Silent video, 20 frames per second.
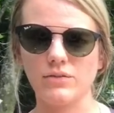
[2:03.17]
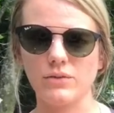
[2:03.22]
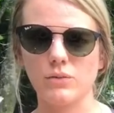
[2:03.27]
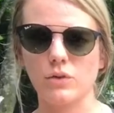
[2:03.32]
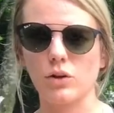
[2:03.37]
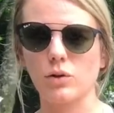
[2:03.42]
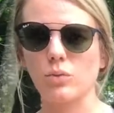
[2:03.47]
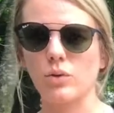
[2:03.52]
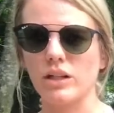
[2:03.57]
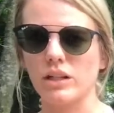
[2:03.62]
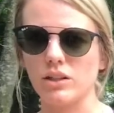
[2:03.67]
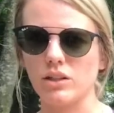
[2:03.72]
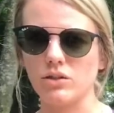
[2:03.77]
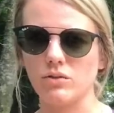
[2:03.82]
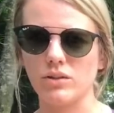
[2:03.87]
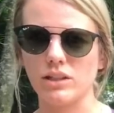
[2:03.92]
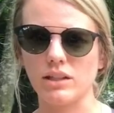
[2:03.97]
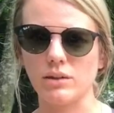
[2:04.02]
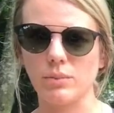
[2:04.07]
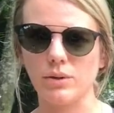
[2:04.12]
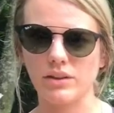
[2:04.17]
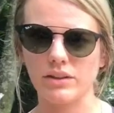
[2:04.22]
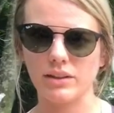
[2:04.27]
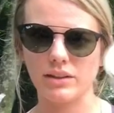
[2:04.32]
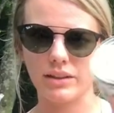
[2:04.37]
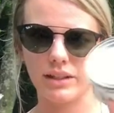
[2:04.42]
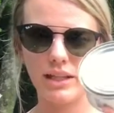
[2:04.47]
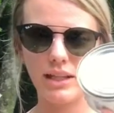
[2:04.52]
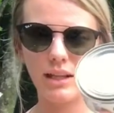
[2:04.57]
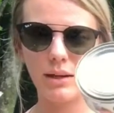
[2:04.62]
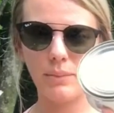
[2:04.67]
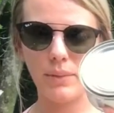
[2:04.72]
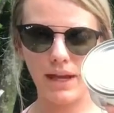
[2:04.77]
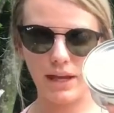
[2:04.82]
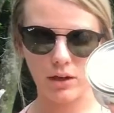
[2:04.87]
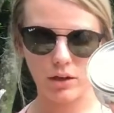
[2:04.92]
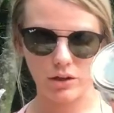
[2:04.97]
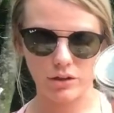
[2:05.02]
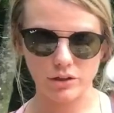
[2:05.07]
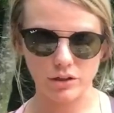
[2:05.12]
for when you need to put the lid back
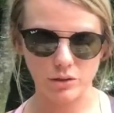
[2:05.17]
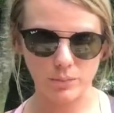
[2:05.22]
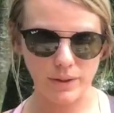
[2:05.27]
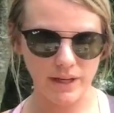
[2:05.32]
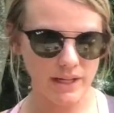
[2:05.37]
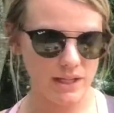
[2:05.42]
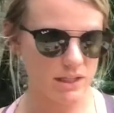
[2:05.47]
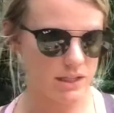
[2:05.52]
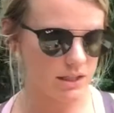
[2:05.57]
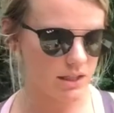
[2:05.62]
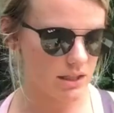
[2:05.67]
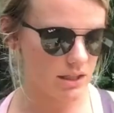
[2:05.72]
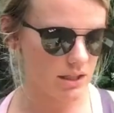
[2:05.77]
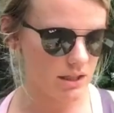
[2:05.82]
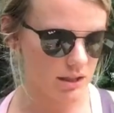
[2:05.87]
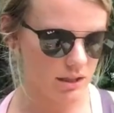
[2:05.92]
on your paint.